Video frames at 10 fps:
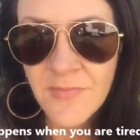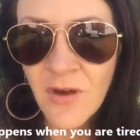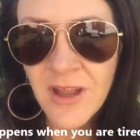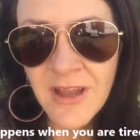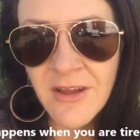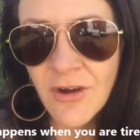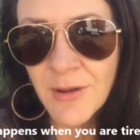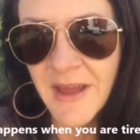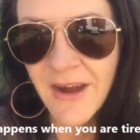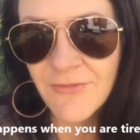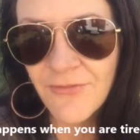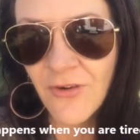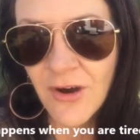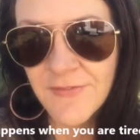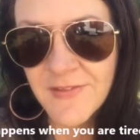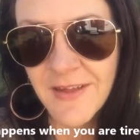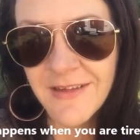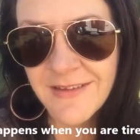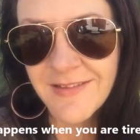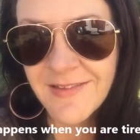only got about 5
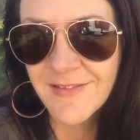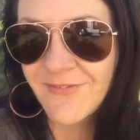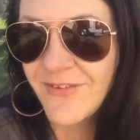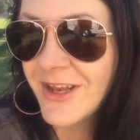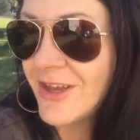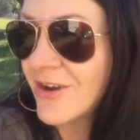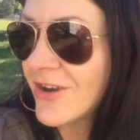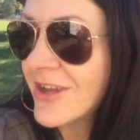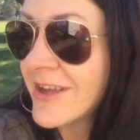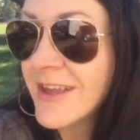seconds of video.